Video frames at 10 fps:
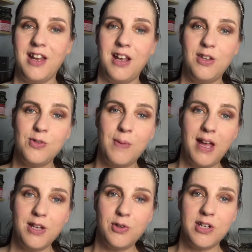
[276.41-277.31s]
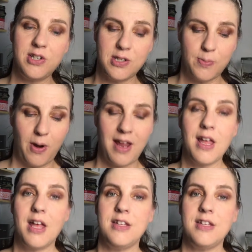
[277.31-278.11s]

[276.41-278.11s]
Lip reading: and I used my hydration spray